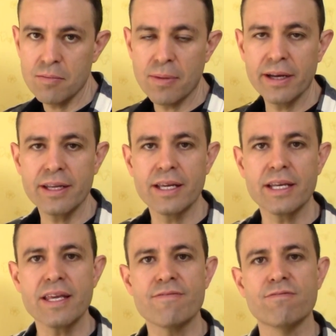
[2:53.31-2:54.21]
but
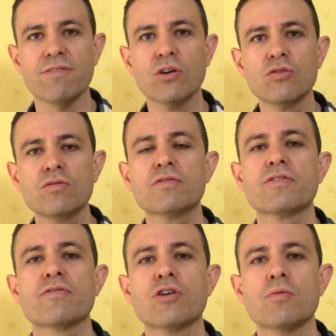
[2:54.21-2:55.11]
it evolved
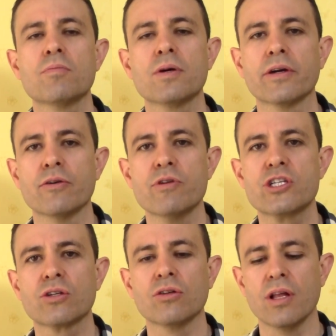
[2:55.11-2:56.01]
from an
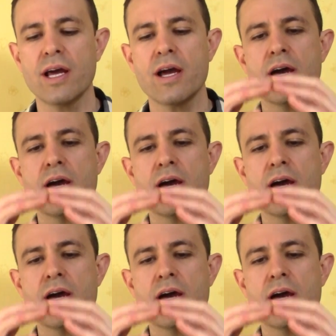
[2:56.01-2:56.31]
original